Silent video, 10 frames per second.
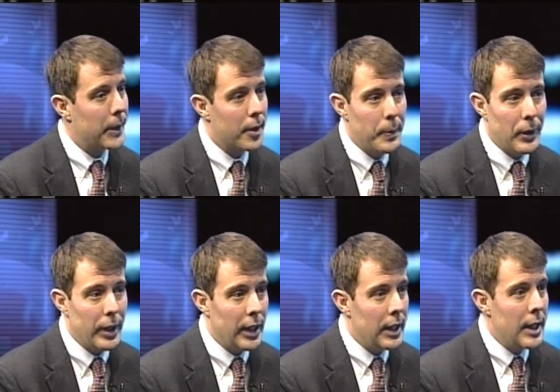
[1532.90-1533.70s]

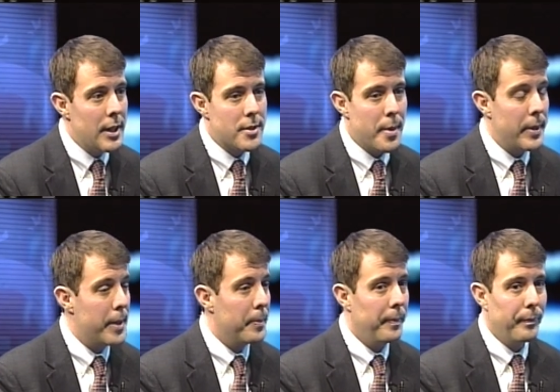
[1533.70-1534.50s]
community. Some of
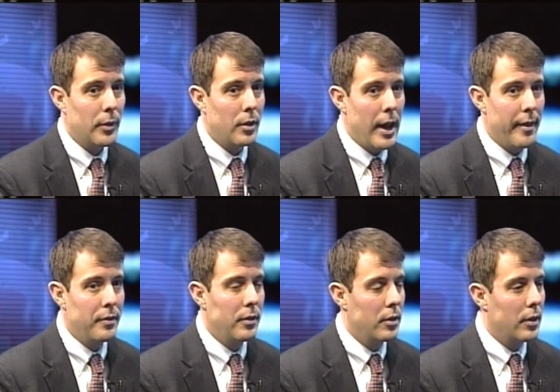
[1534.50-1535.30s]
them have
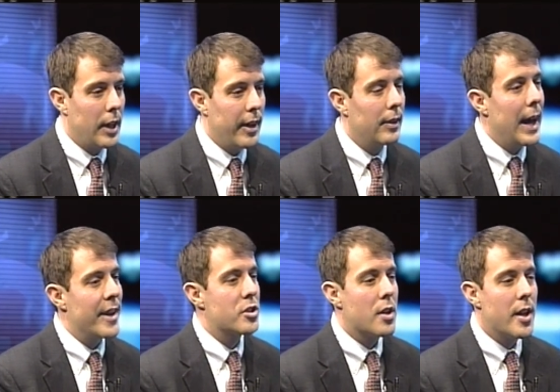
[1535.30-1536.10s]
kind of
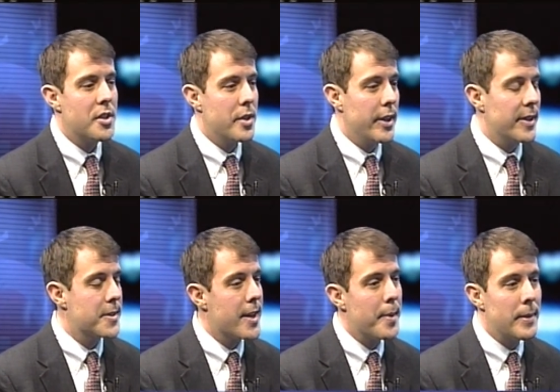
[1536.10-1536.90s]
latched on to the
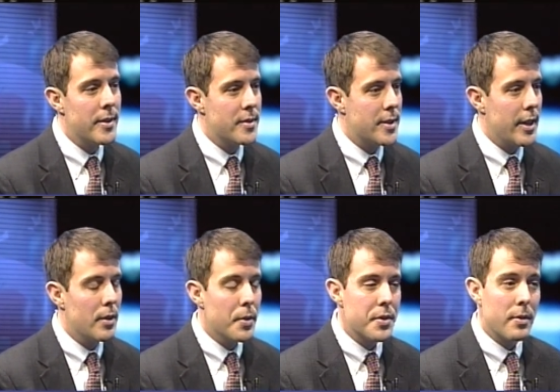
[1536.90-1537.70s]
excitement in St.
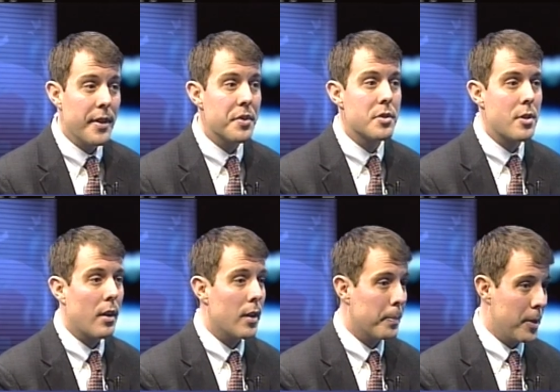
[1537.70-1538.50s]
Louis around the
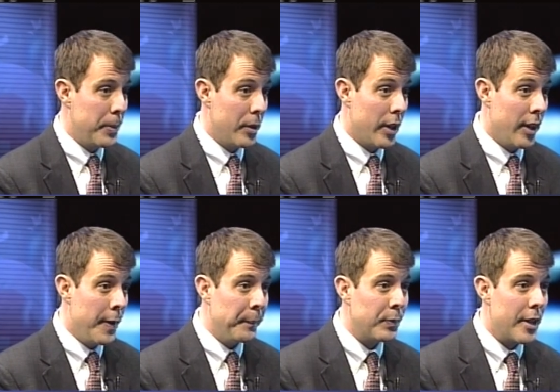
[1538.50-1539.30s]
startup community.
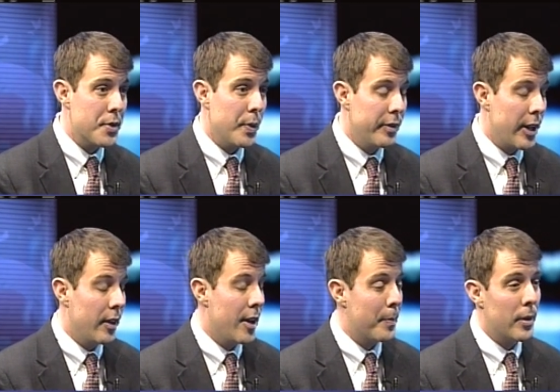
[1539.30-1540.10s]
And so we've got a
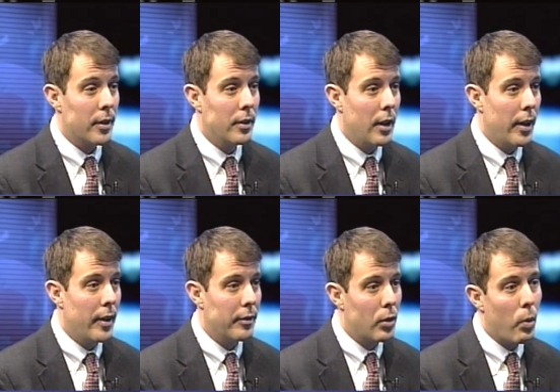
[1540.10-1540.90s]
number
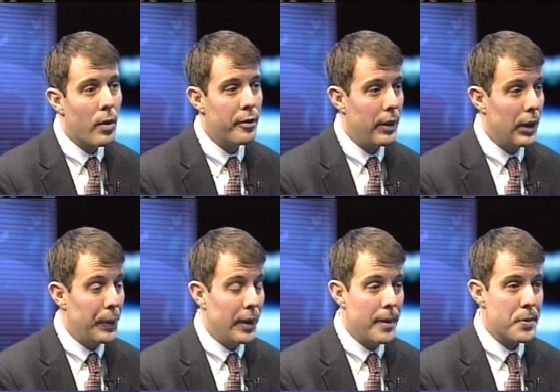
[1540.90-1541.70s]
of Coro
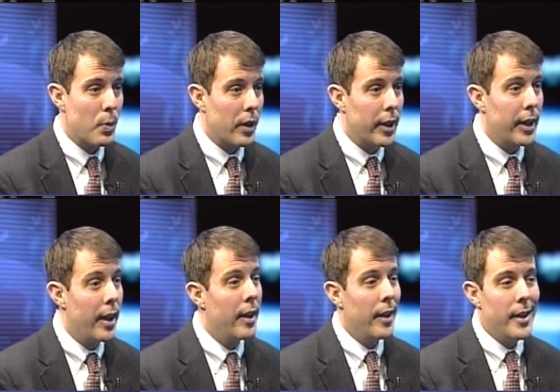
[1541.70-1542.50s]
Fellow alums working
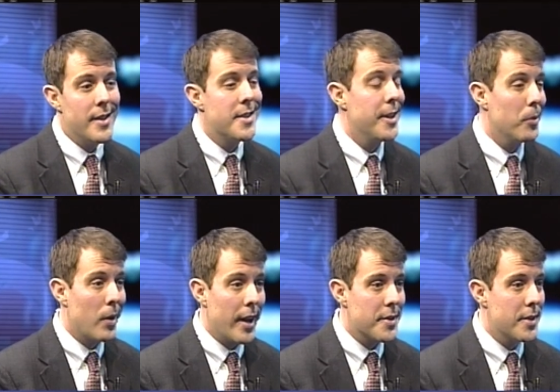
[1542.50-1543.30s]
in
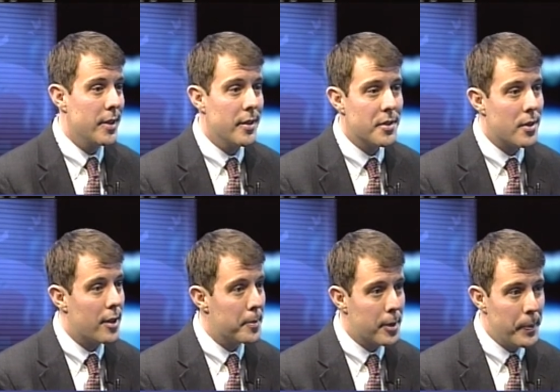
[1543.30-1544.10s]
T-Rex in the
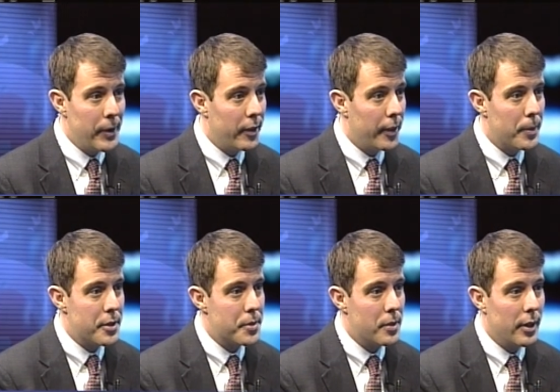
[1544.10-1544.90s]
startup community, which
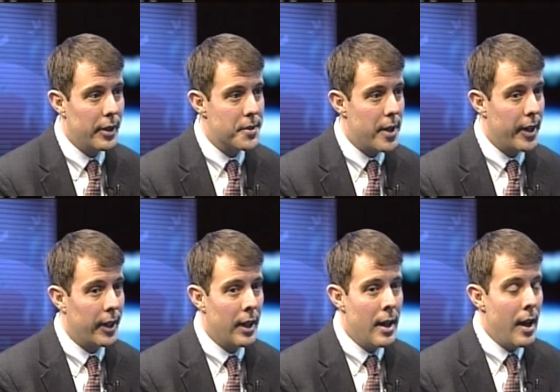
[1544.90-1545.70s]
is really exciting.
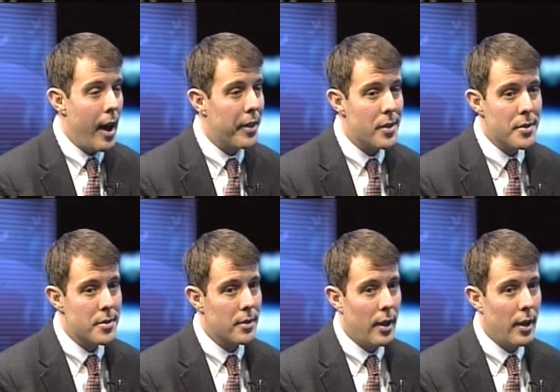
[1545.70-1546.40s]
Others